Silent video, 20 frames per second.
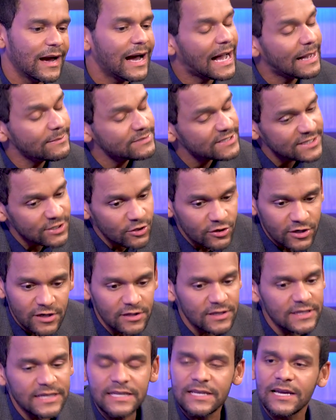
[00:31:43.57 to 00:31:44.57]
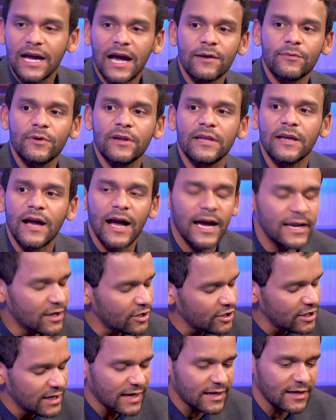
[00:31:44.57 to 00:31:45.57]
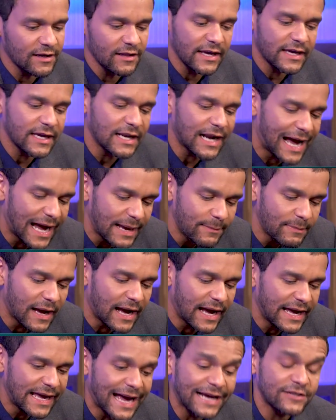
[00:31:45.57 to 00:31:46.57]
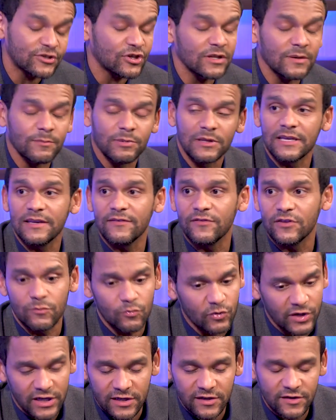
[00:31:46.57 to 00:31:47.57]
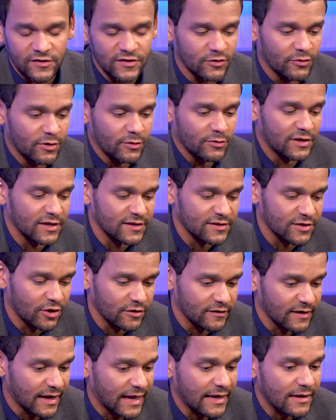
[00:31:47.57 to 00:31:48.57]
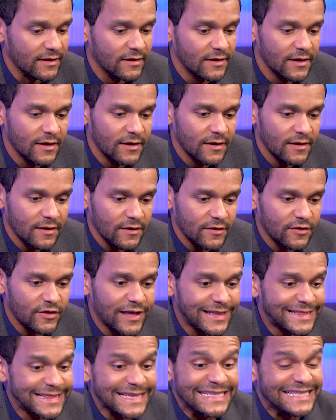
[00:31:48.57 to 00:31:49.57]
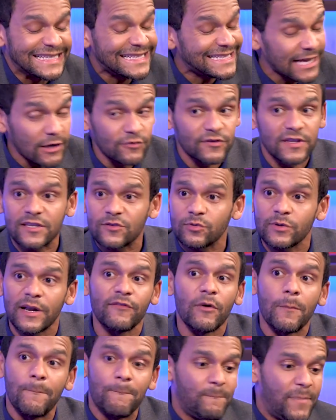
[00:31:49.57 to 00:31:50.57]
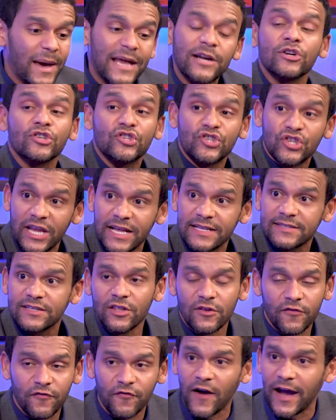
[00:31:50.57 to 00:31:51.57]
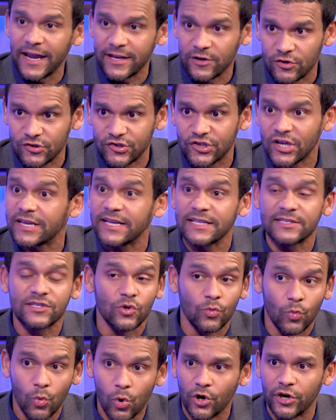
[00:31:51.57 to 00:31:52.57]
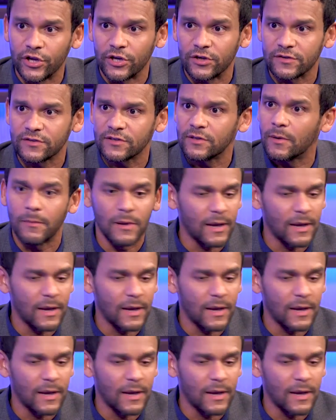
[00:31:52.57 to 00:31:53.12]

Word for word: I'm still going to lean Kyrie. I know you're not going to like it. I, I actually believe, and we can disagree with this all day that the Celtics would have a better chance in the finals against the Warriors.